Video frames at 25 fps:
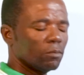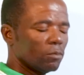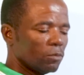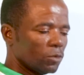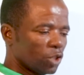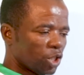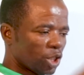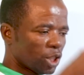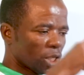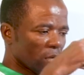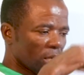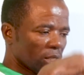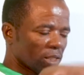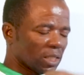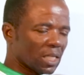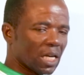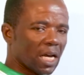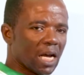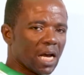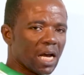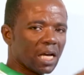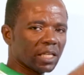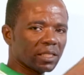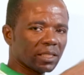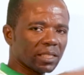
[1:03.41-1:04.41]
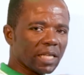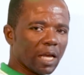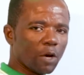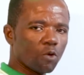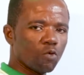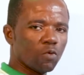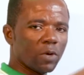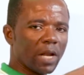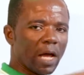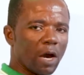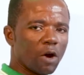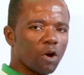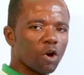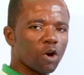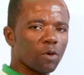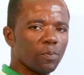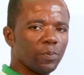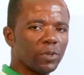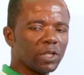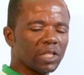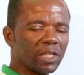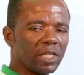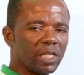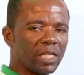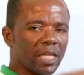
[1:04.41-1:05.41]
Shells are circular
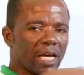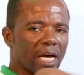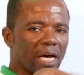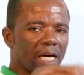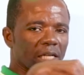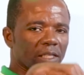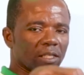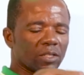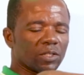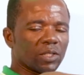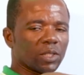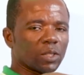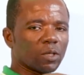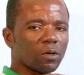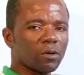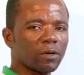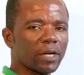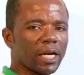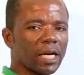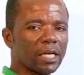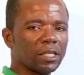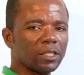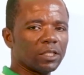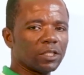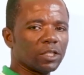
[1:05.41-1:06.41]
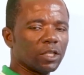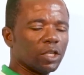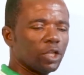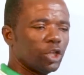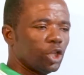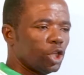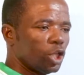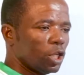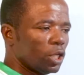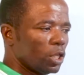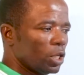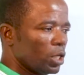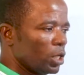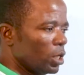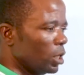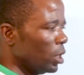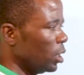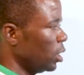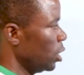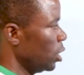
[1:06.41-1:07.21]
orbits that surround the